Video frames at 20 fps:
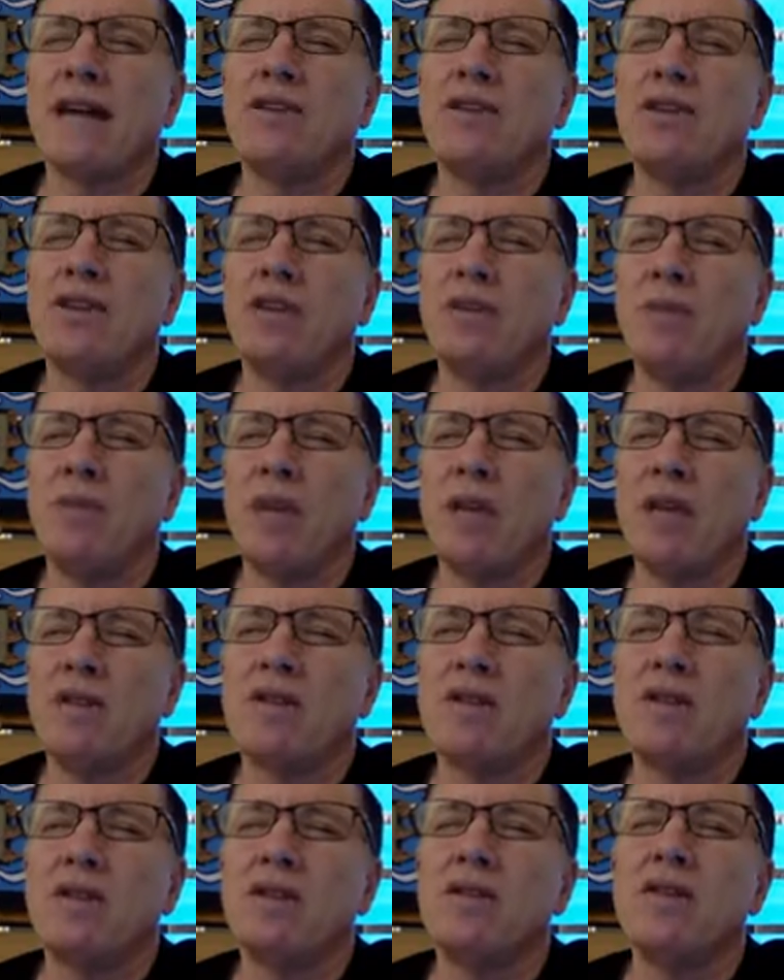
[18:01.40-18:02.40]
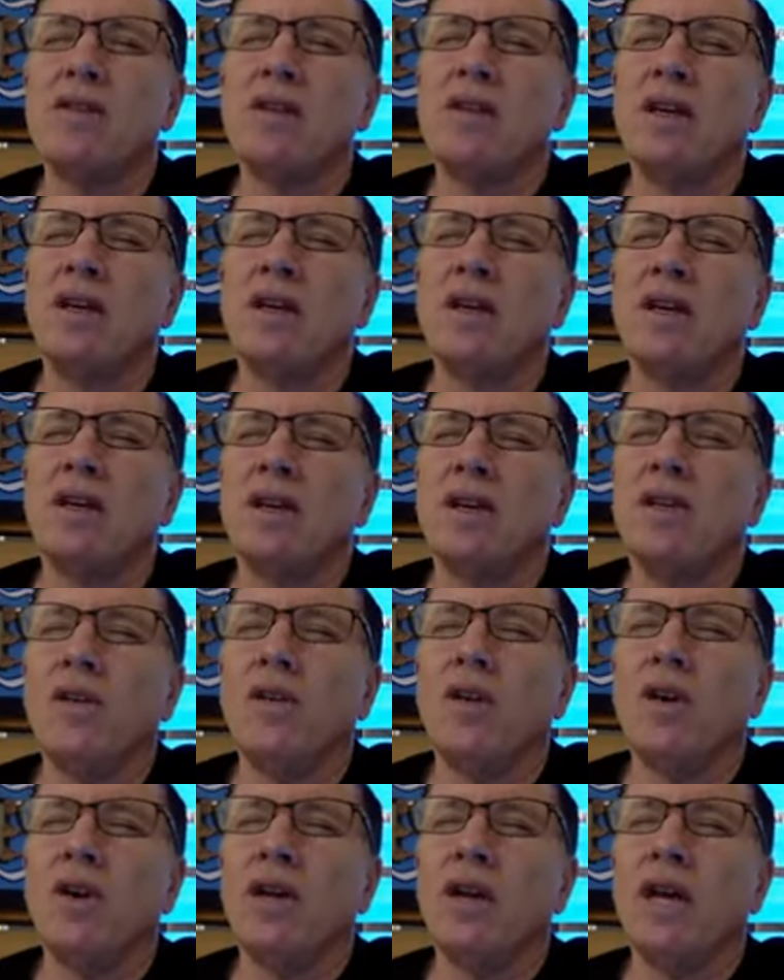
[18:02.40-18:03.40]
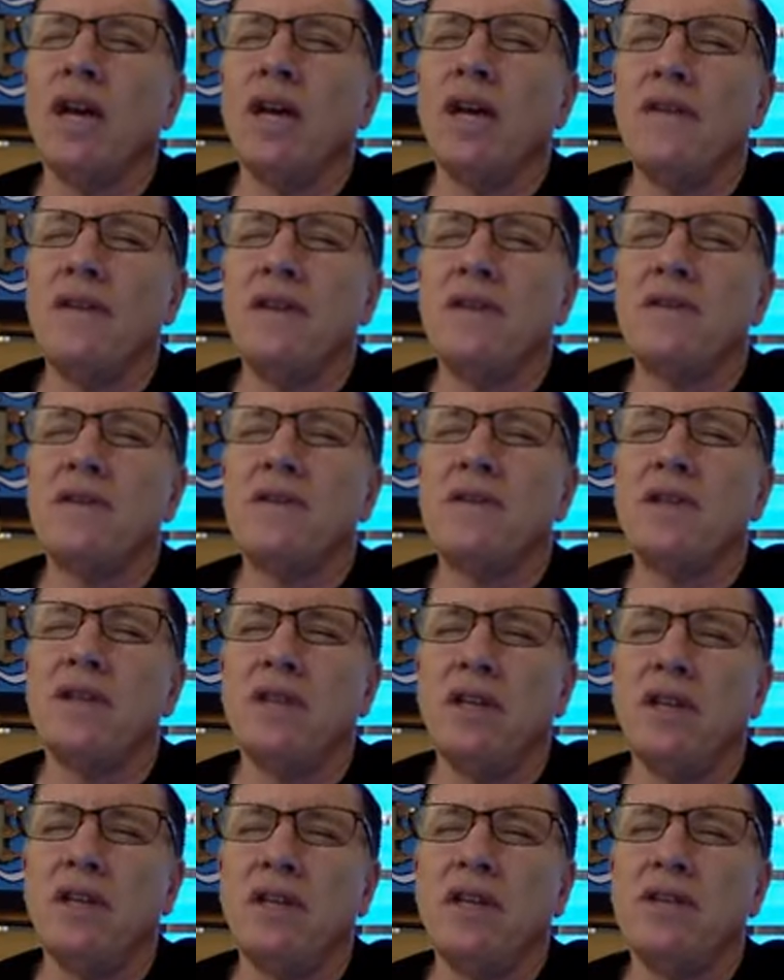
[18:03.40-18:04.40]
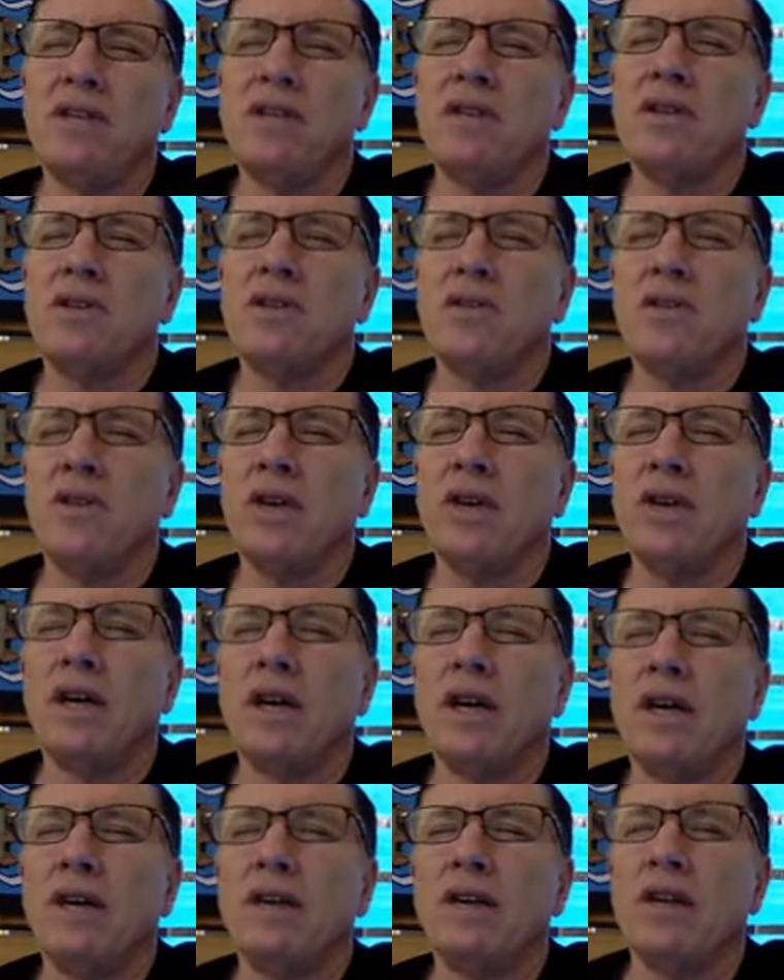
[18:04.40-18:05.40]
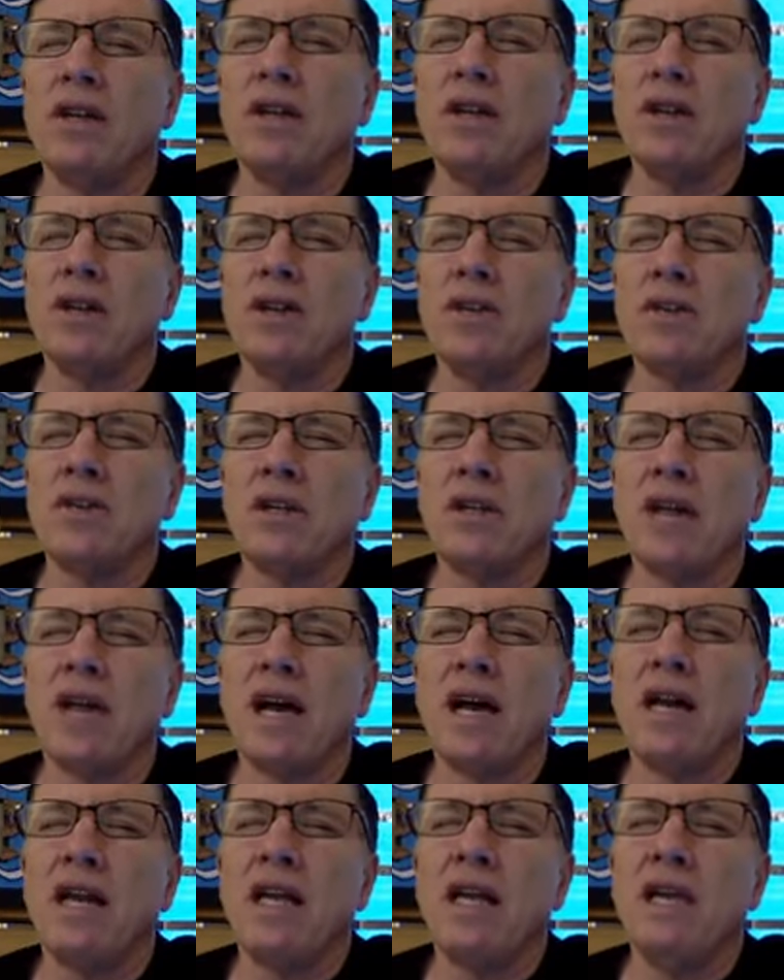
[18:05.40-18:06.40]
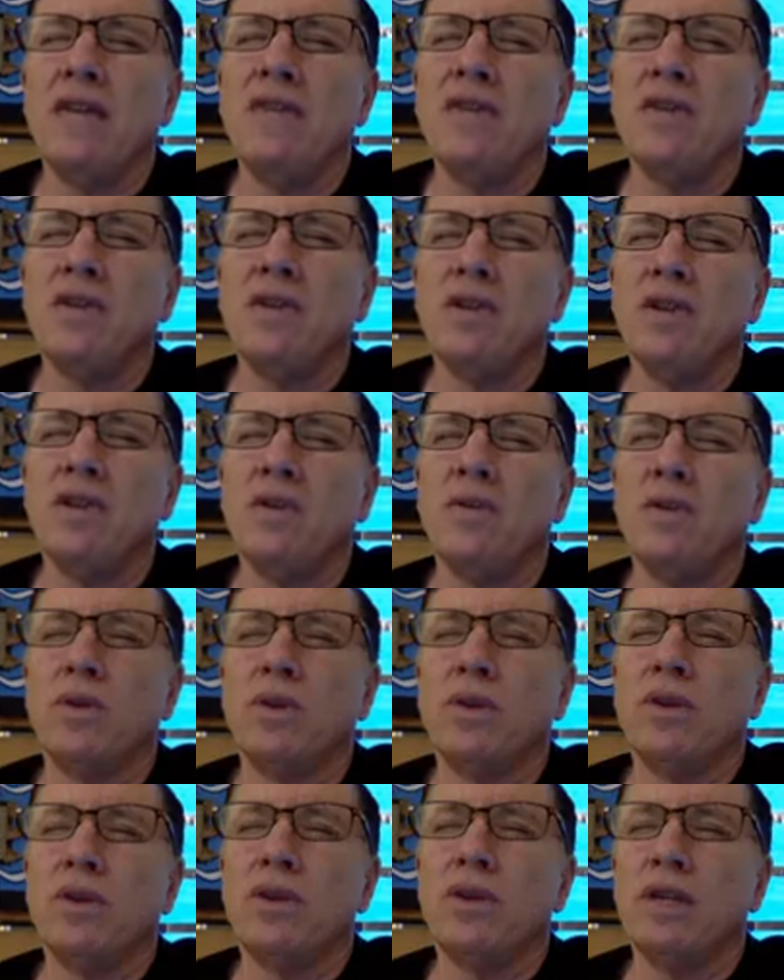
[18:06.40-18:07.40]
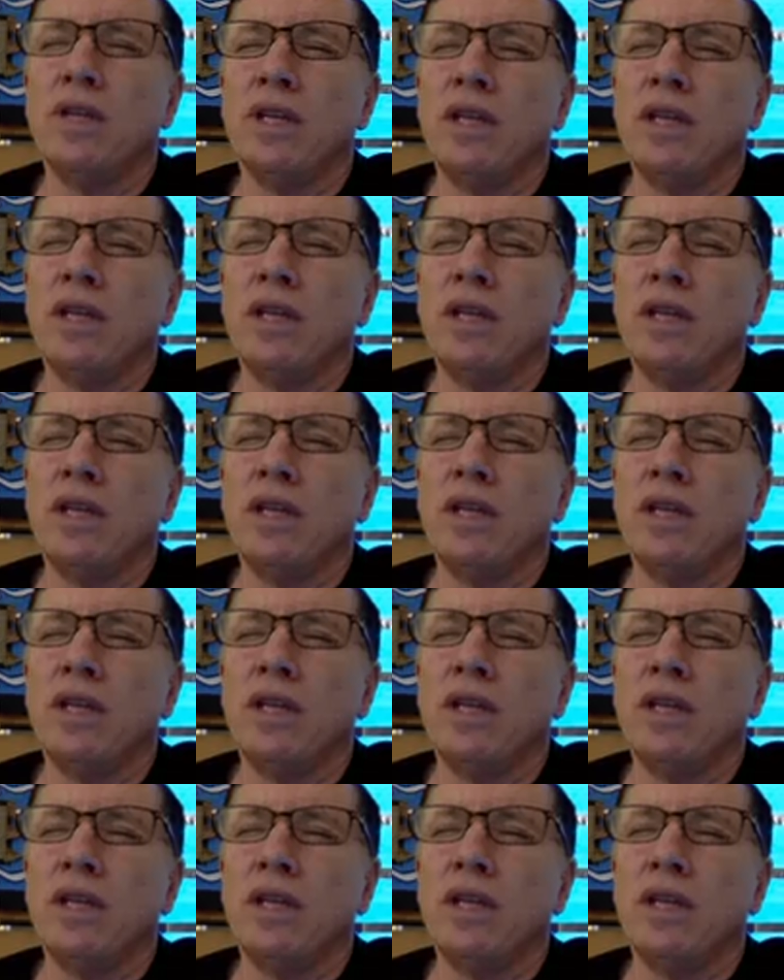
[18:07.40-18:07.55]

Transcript: to their bases. Lord, end this silliness that's going on. There's a lot of evil in the world.